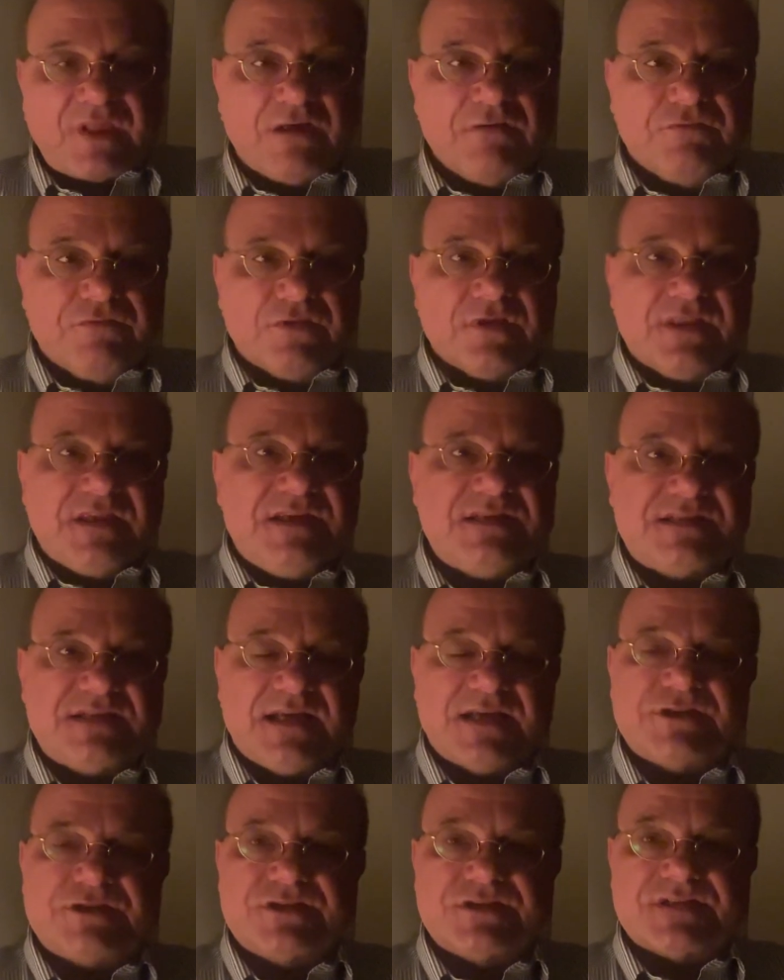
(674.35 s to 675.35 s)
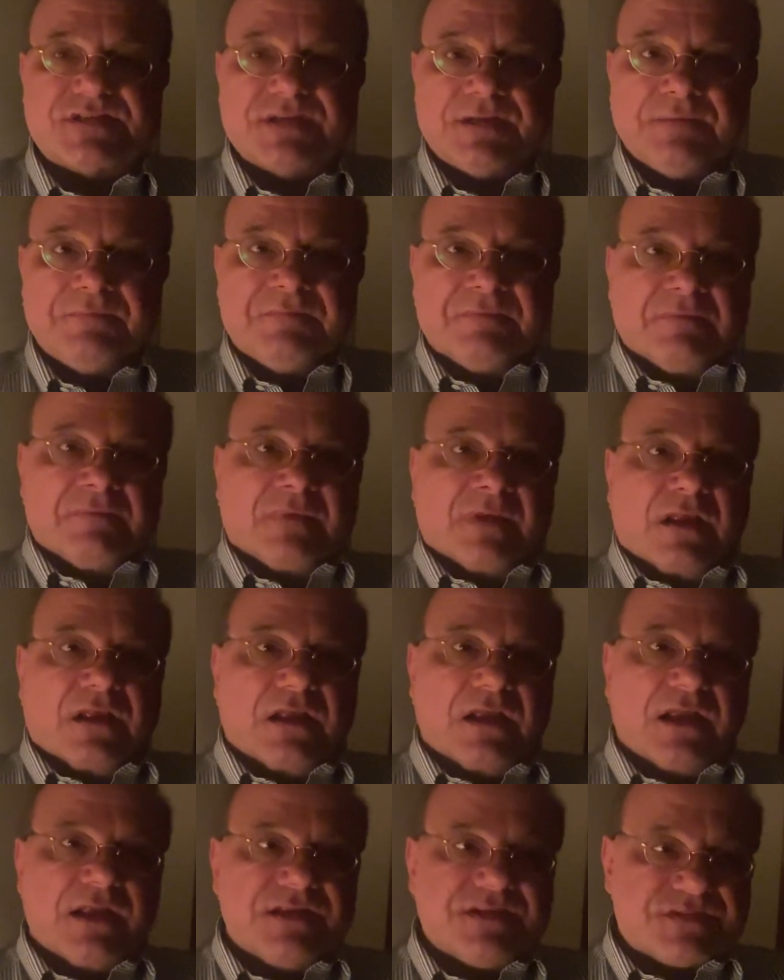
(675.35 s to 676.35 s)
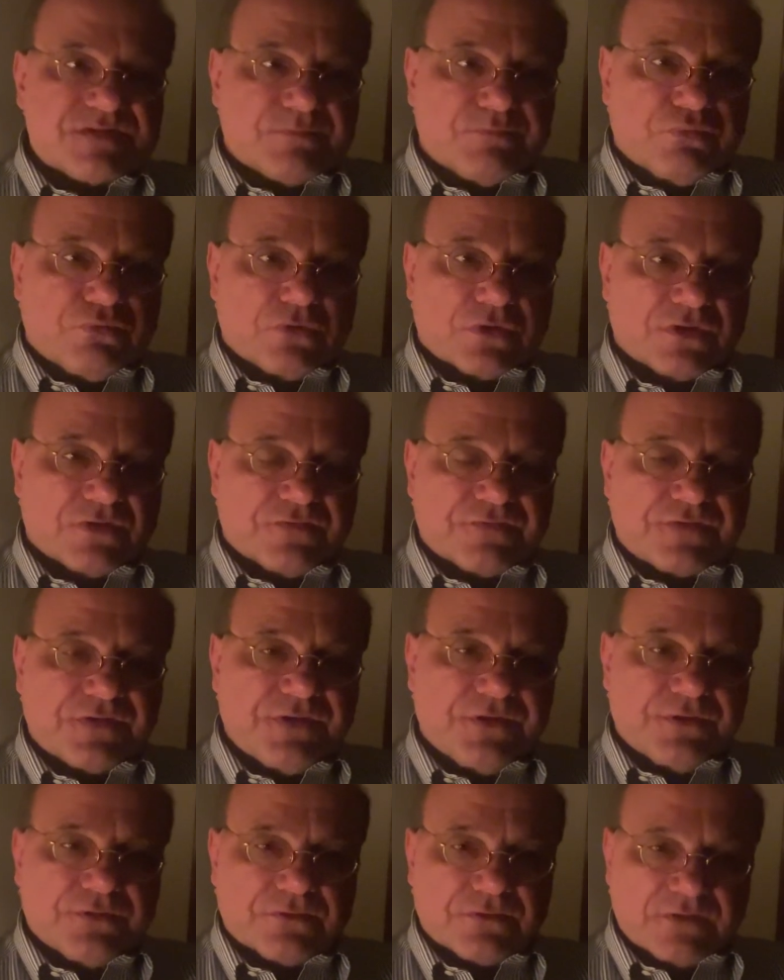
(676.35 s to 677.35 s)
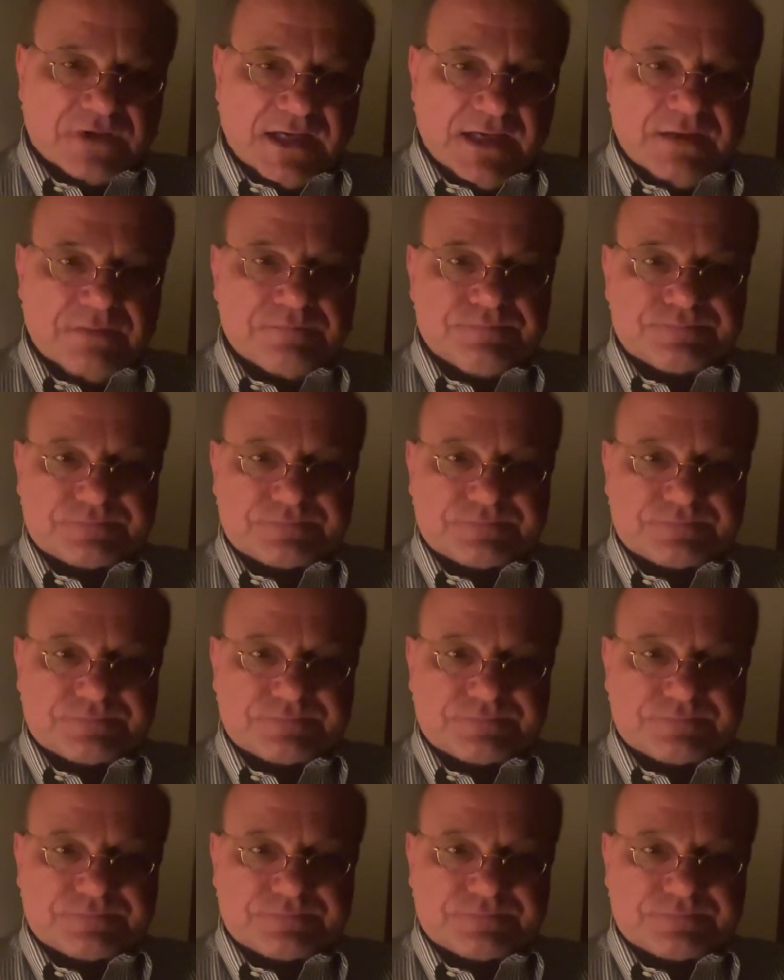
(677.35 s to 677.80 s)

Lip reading: for these sanctions in support of the Ukraine.